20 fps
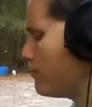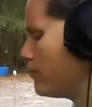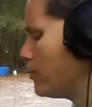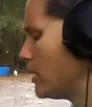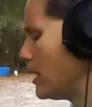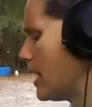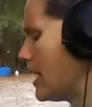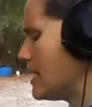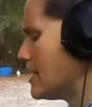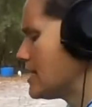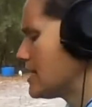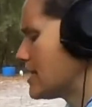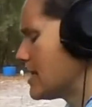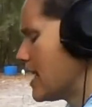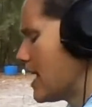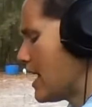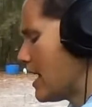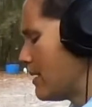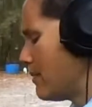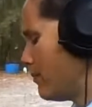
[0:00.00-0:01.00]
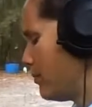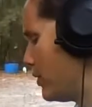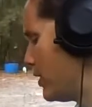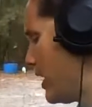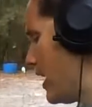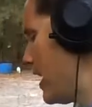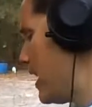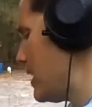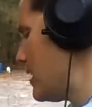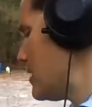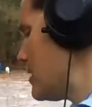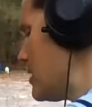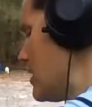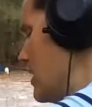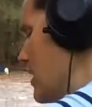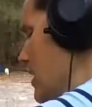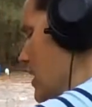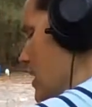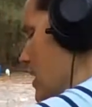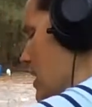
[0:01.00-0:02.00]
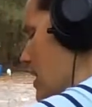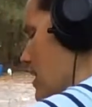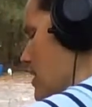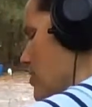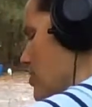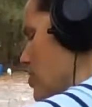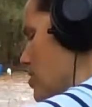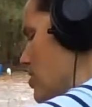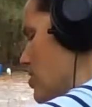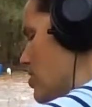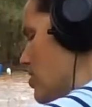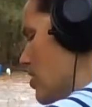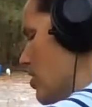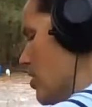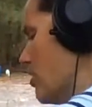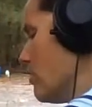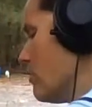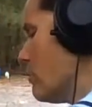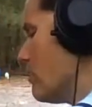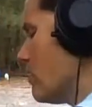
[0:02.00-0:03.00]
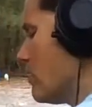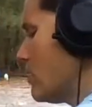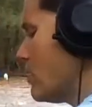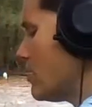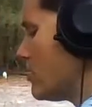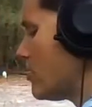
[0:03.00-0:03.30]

place that plant into dirt, the